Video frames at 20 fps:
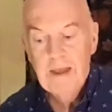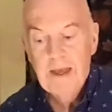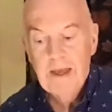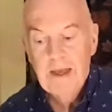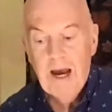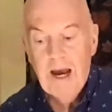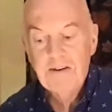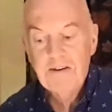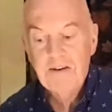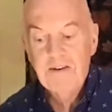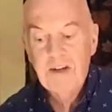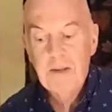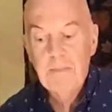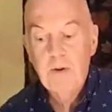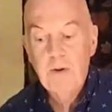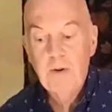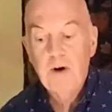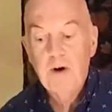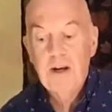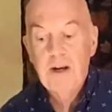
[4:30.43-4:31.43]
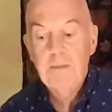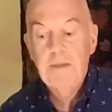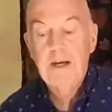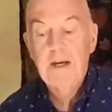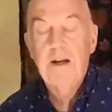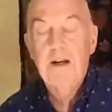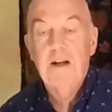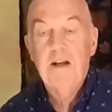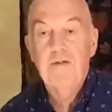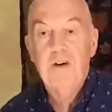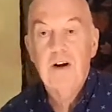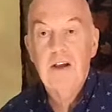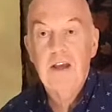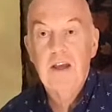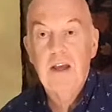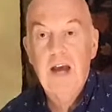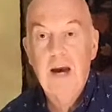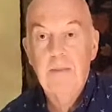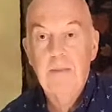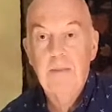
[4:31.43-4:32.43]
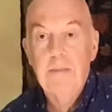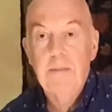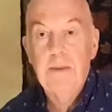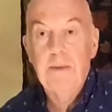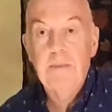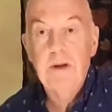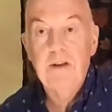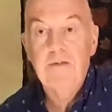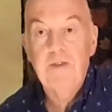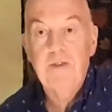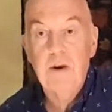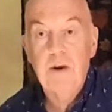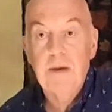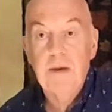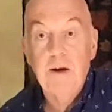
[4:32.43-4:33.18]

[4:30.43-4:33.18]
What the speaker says: As I say, Portland, Maine has very happy memories for me.